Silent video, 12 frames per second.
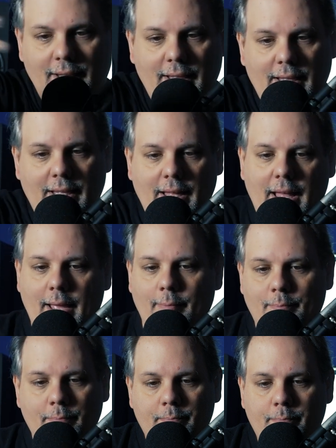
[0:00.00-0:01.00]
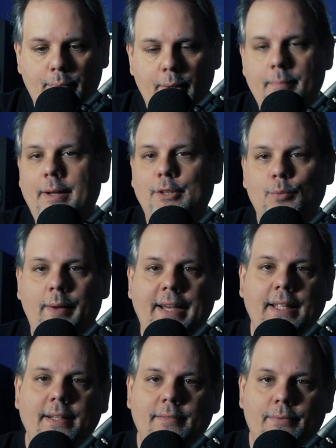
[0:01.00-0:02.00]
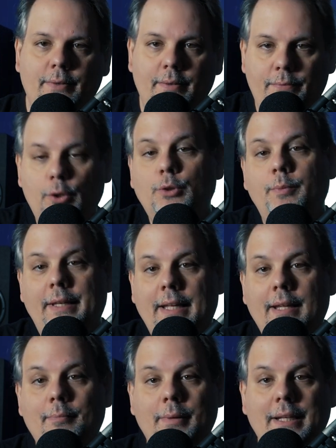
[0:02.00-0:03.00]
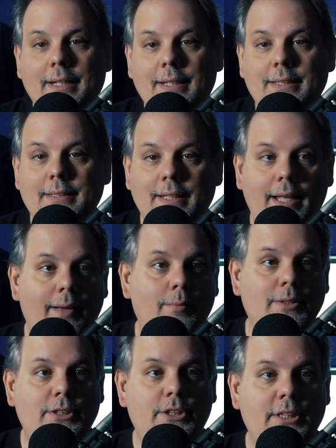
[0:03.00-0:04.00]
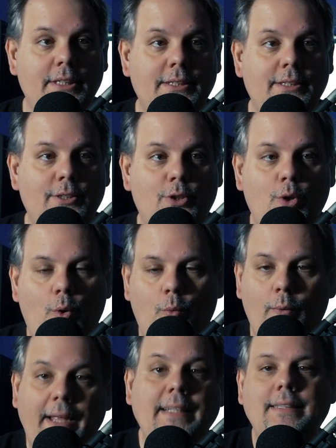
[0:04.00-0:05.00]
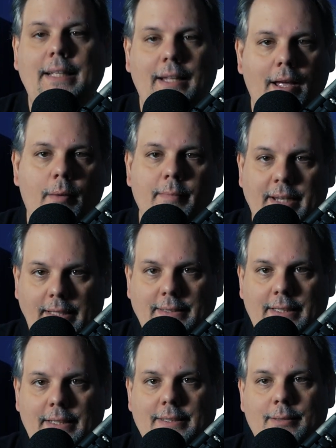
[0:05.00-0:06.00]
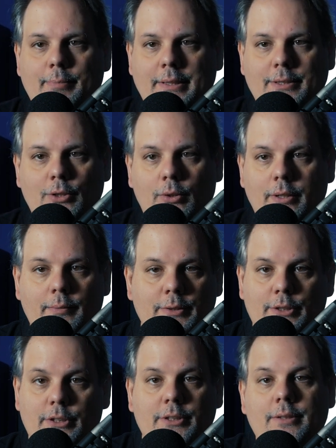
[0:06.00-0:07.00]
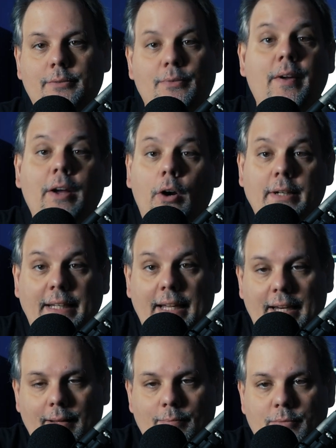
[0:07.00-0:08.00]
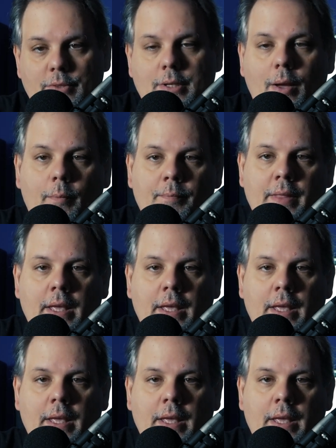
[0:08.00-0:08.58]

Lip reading: I pretty much waited for the first weekend because it was just crazy how many seats had been sold. It was very hard to get in. So